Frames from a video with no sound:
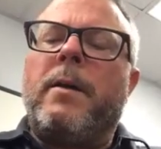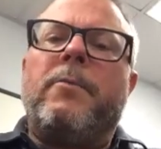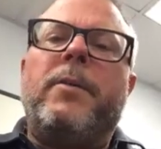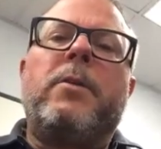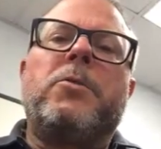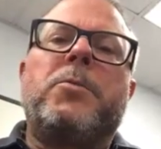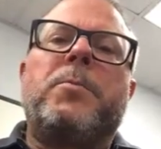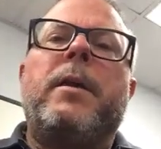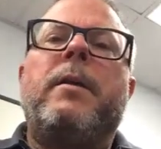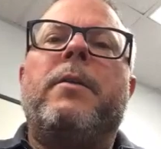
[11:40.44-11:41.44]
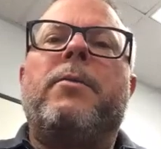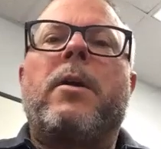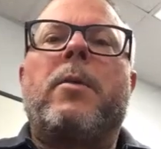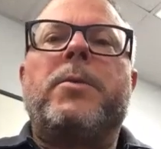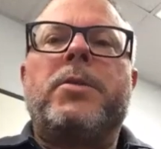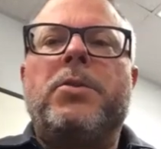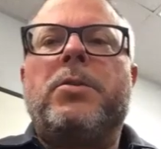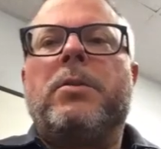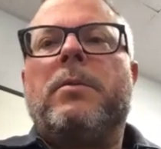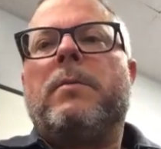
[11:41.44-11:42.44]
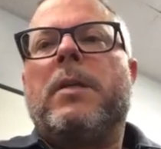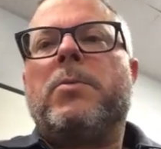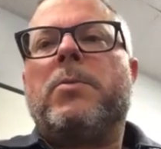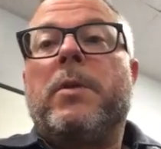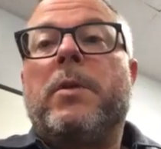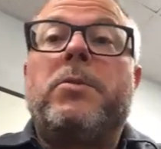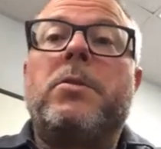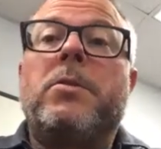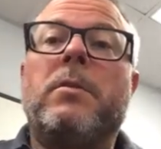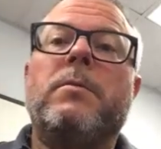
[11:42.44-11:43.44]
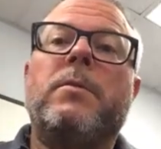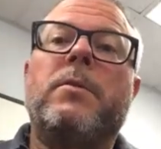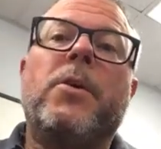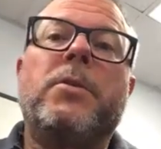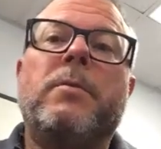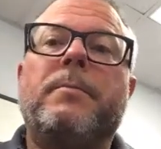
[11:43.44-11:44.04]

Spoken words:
vehicle speed and throttle position, that's what it uses to function.